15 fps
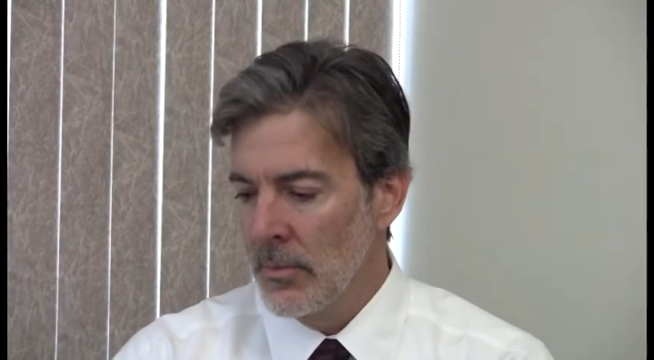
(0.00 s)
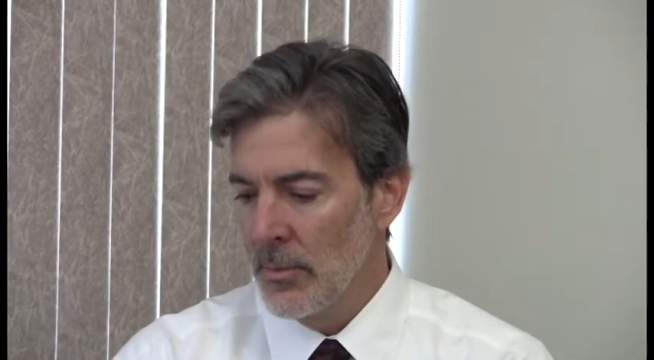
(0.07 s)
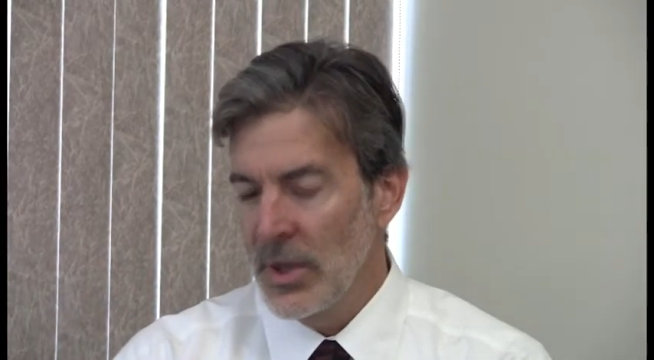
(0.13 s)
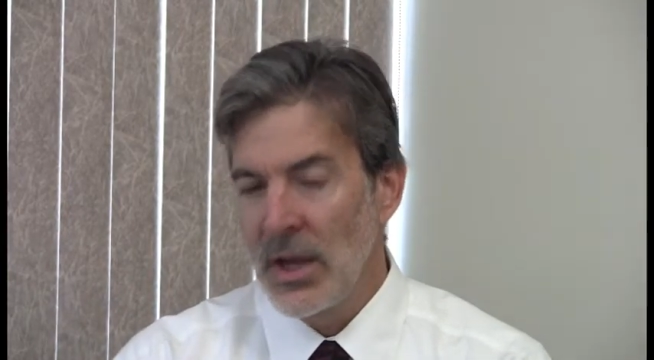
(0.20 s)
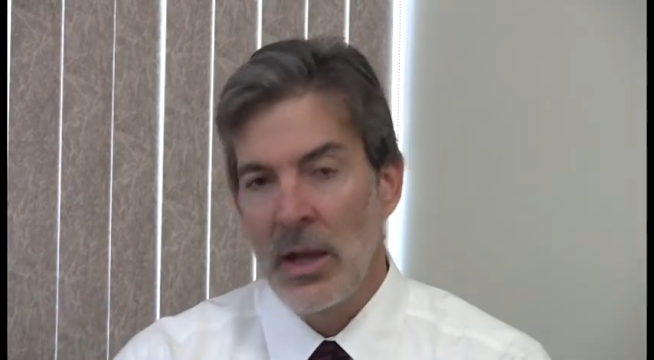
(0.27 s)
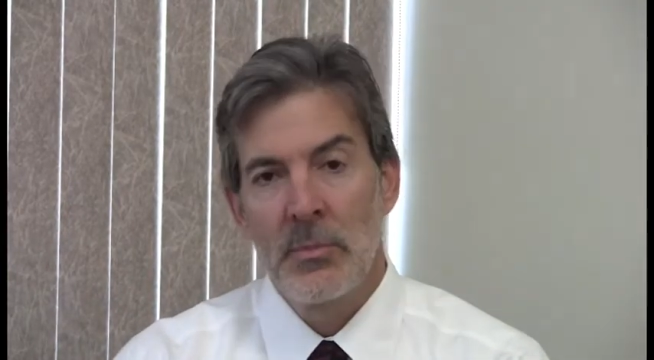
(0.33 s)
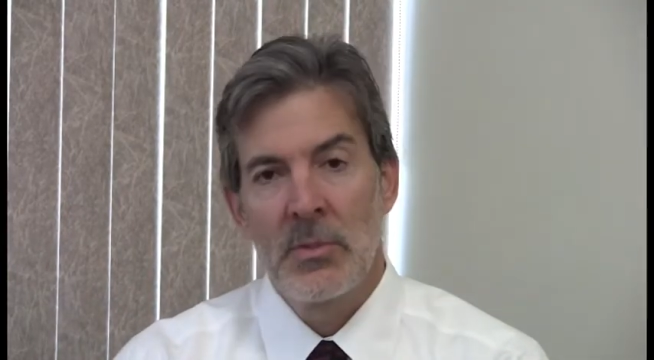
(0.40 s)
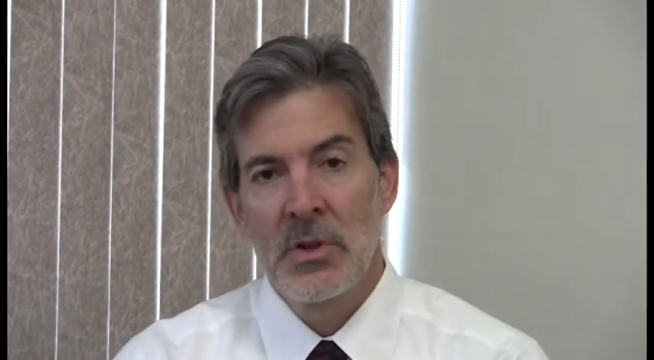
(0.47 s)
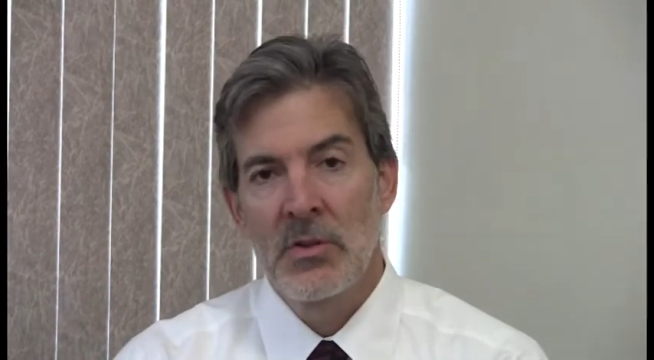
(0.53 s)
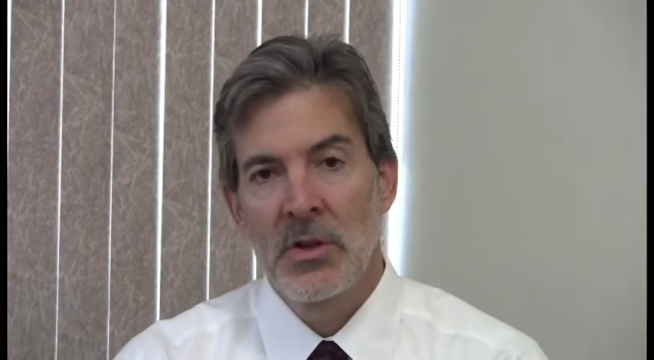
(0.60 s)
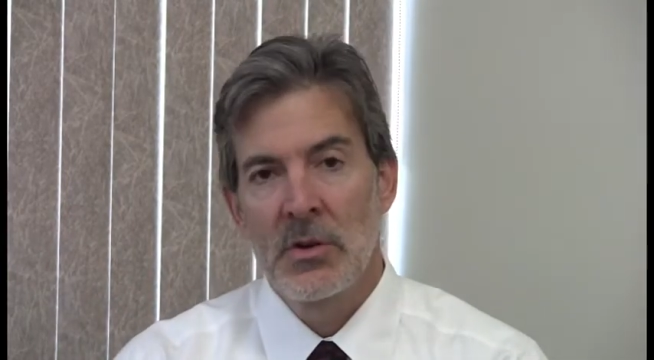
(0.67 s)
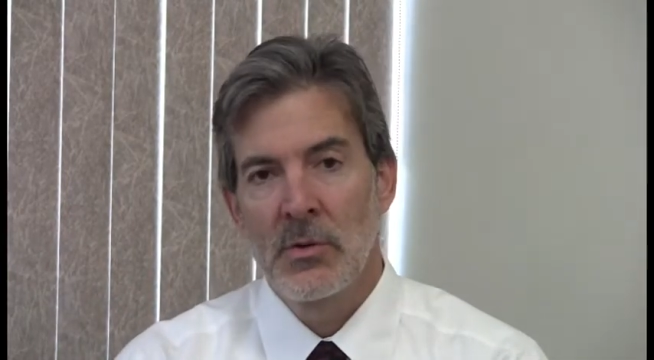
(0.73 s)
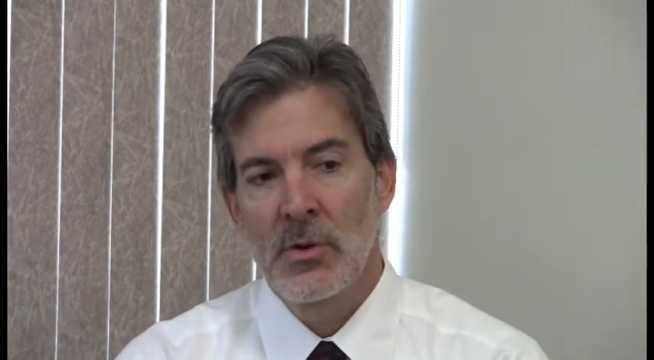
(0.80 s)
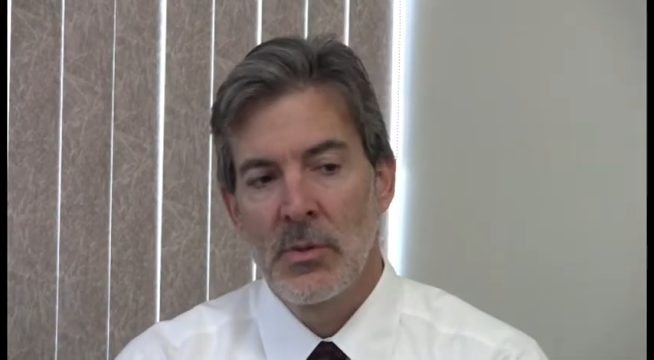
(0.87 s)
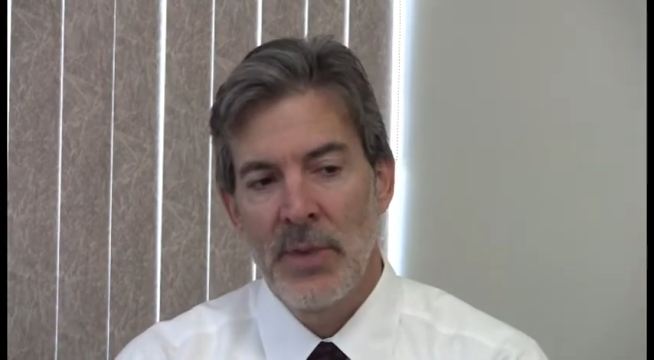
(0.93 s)
became the
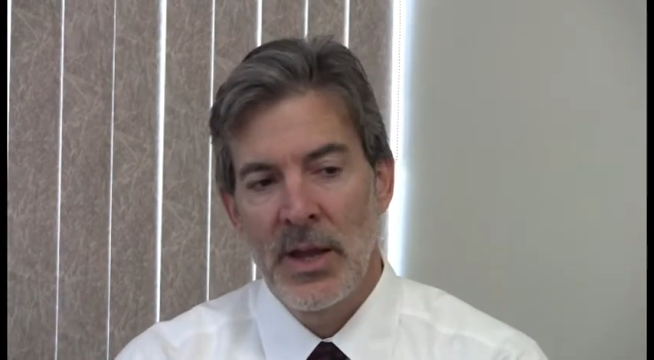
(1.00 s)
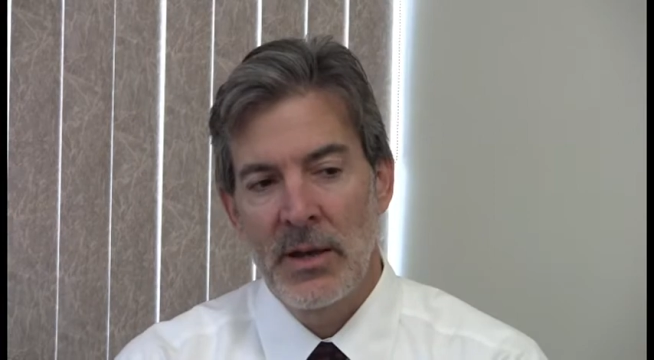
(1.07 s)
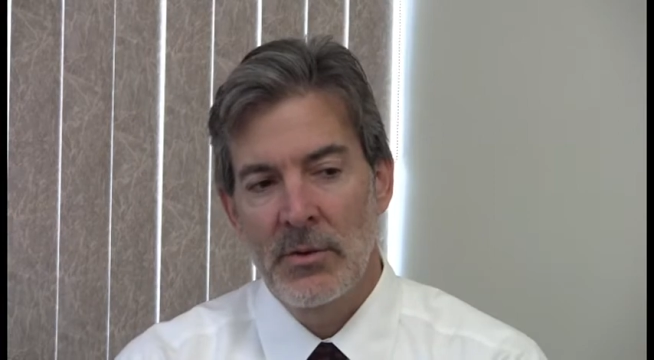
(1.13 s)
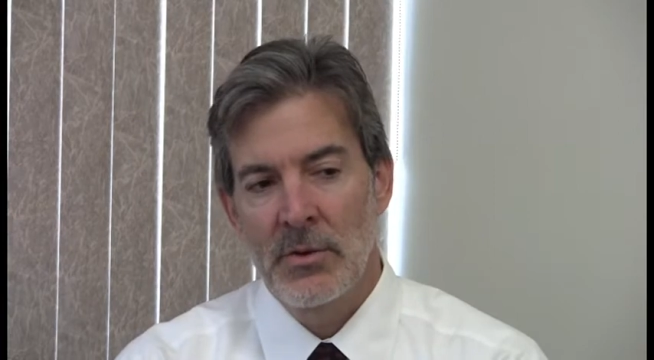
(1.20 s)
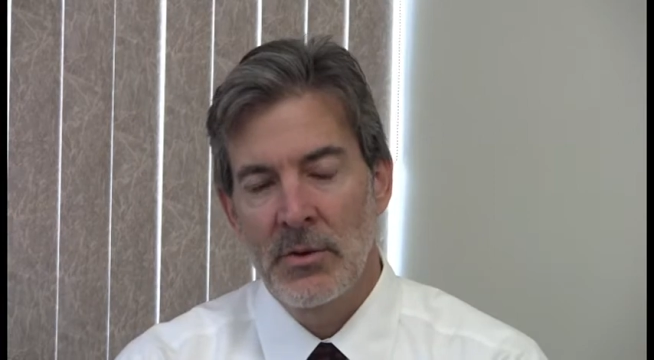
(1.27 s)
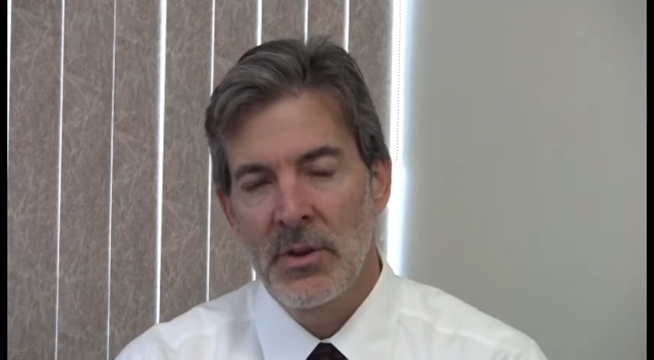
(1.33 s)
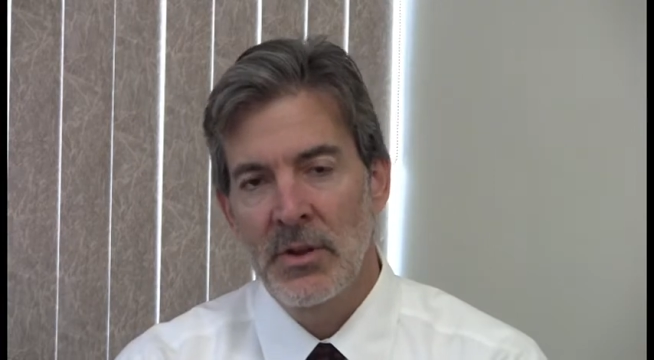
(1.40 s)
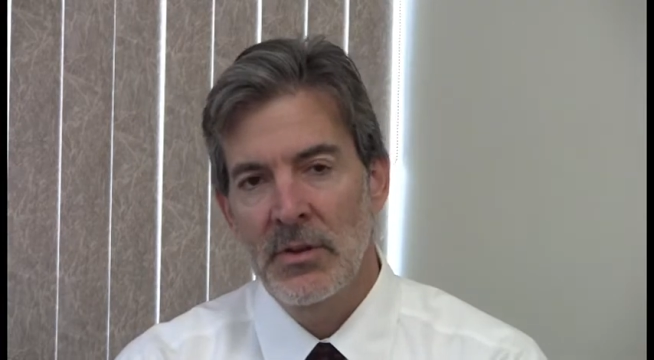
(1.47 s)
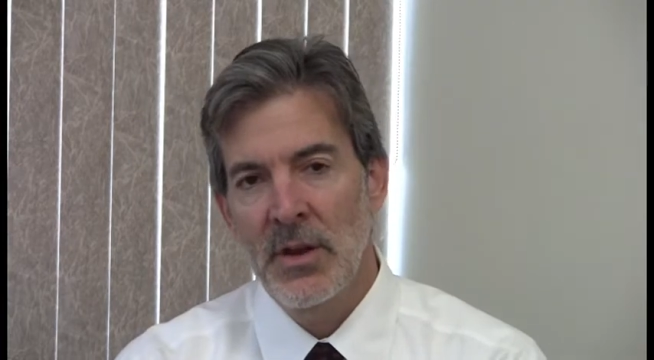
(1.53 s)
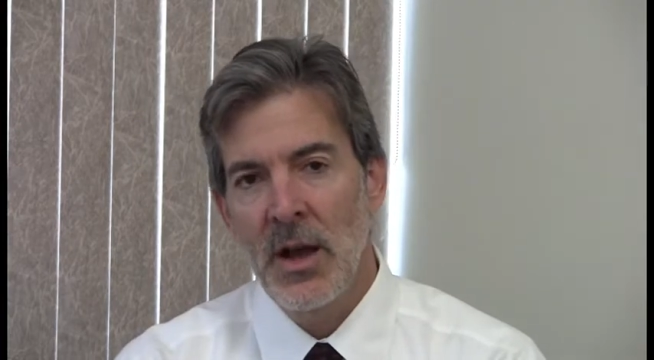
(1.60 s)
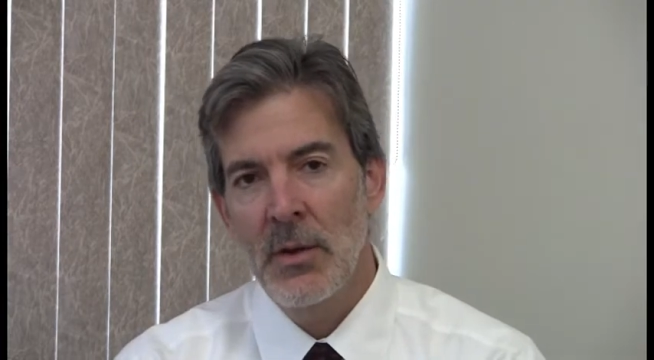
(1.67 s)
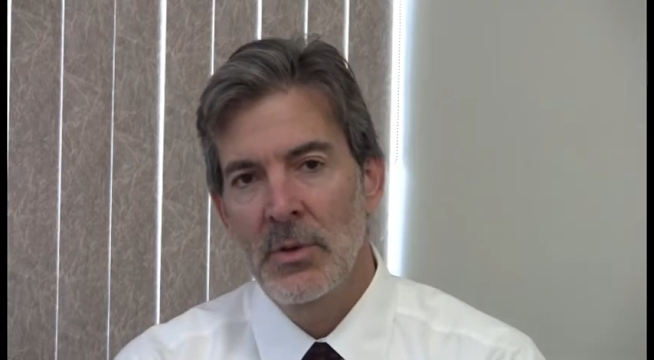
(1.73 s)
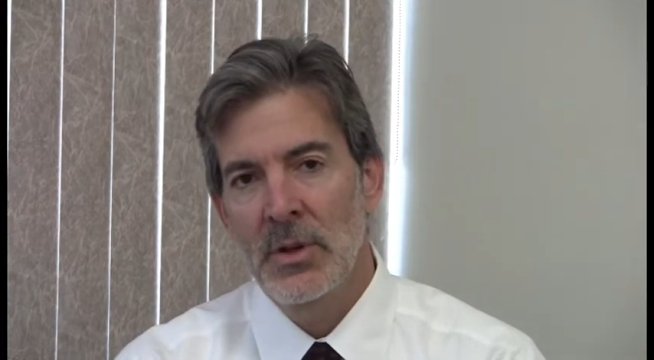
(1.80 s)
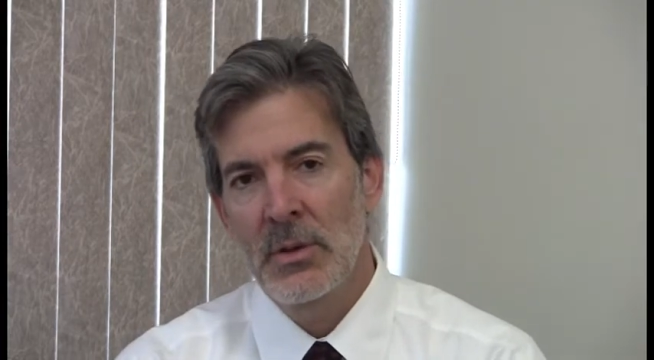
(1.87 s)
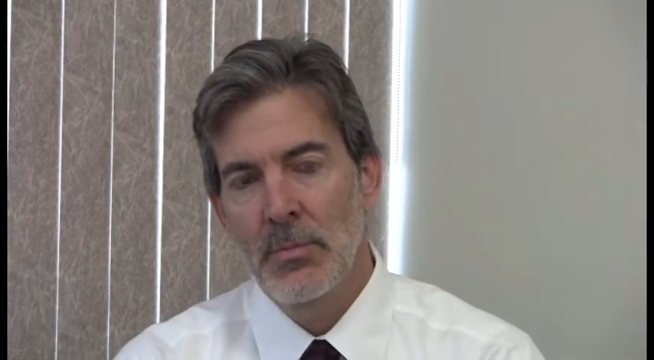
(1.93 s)
general manager. This
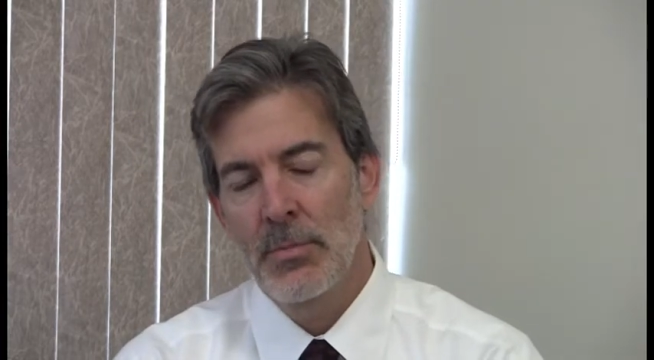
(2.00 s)
guy was